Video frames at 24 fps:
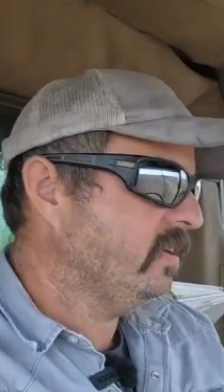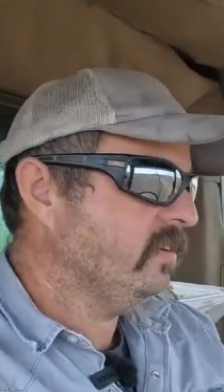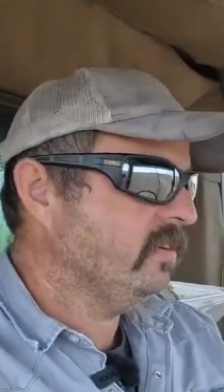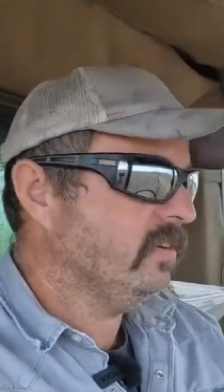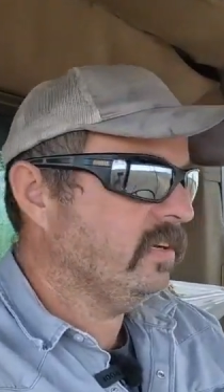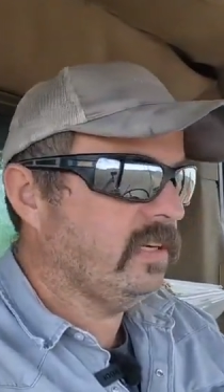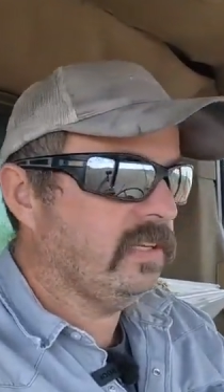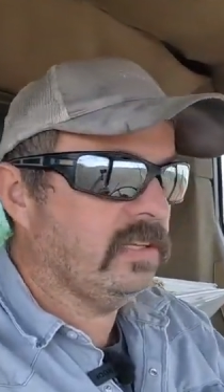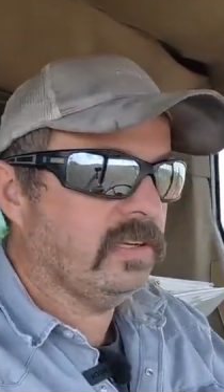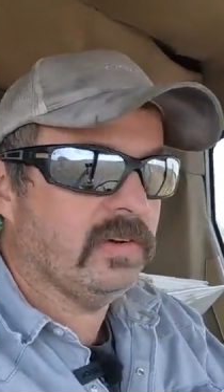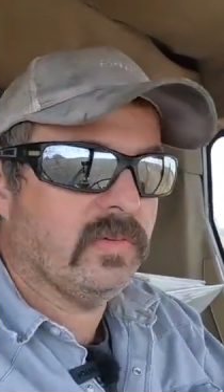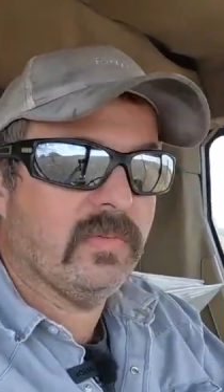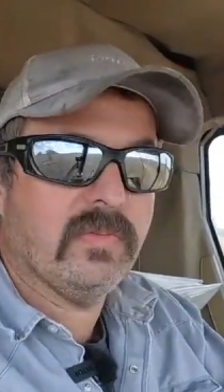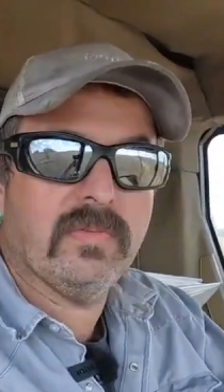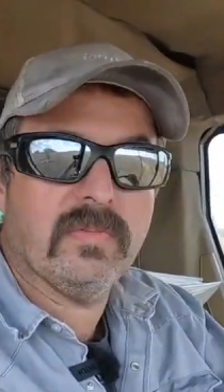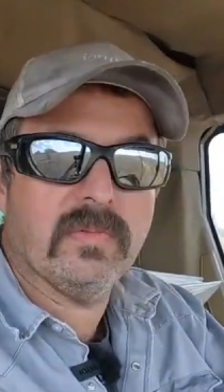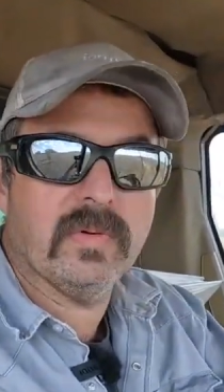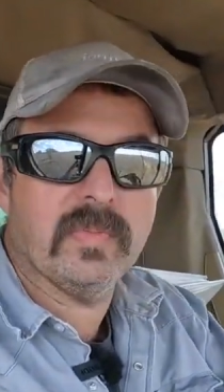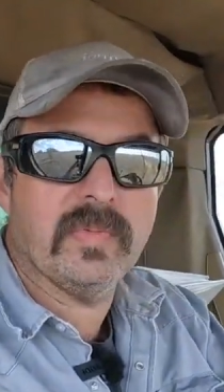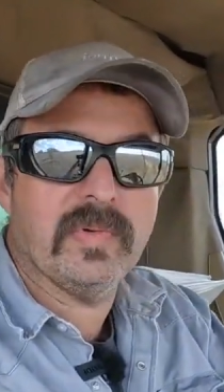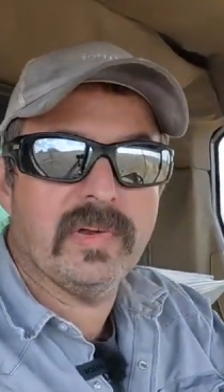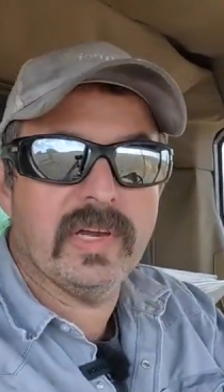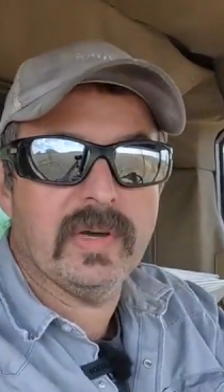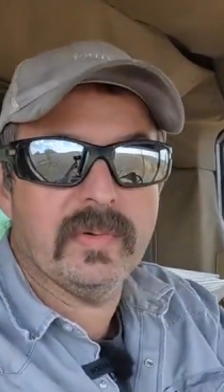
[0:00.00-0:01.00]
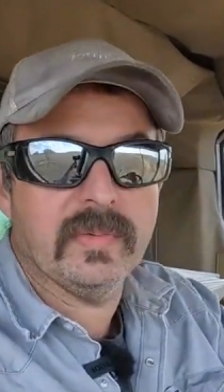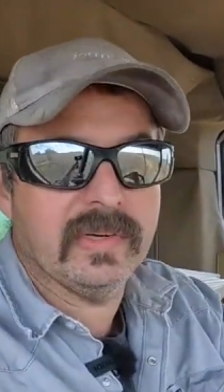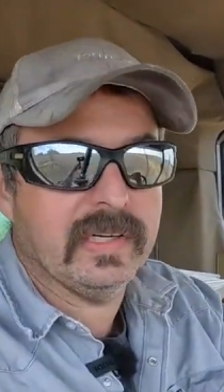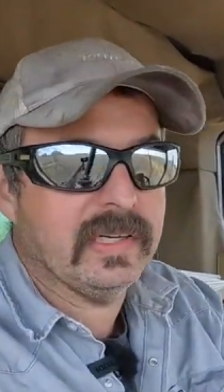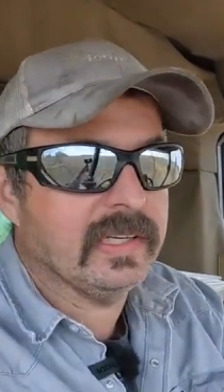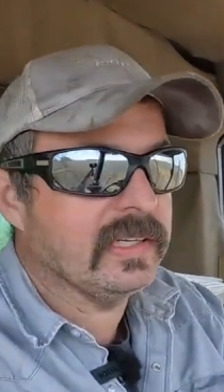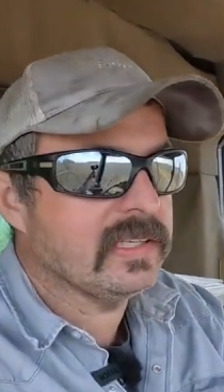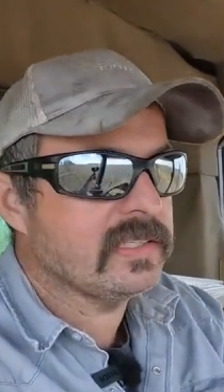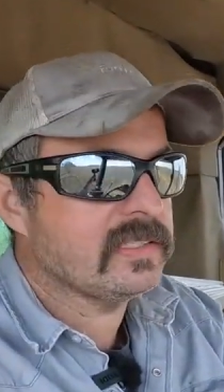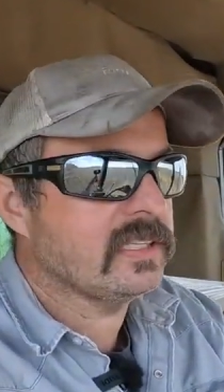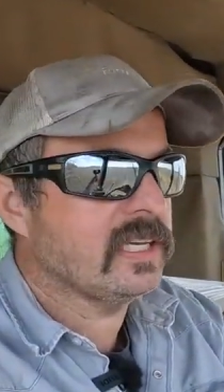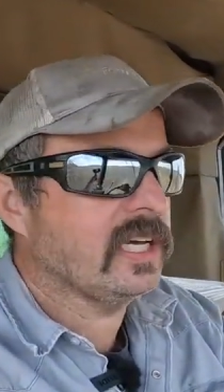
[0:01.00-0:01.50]
directly over where we
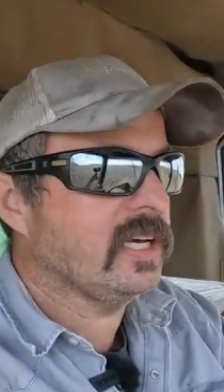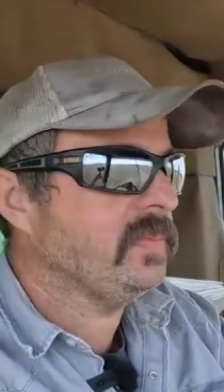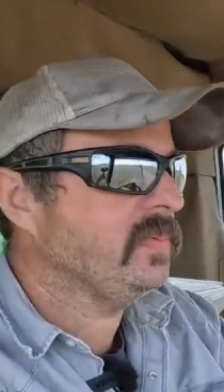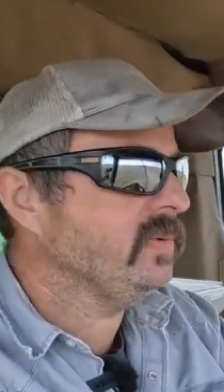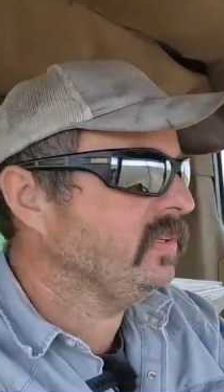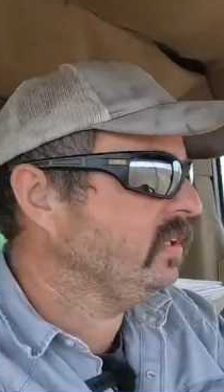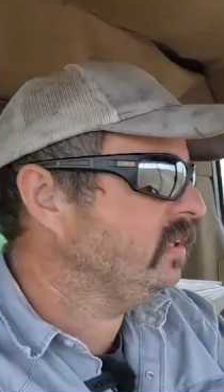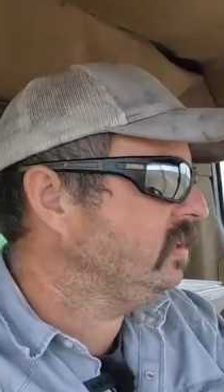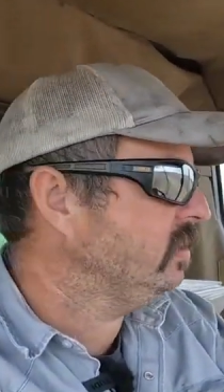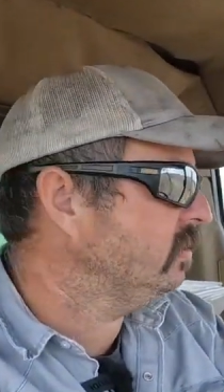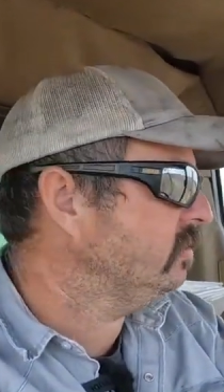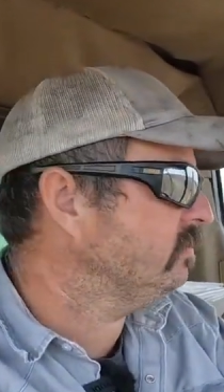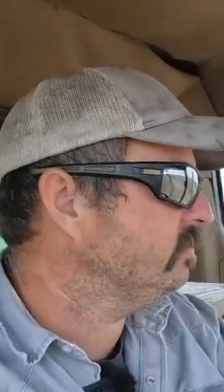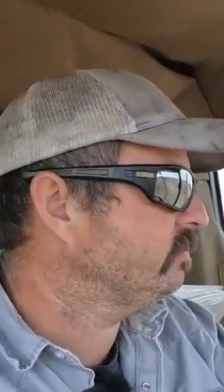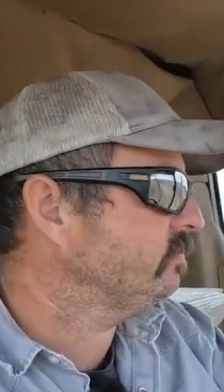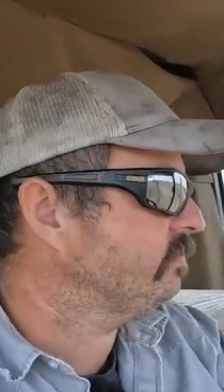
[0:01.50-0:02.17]
gotta stop and get.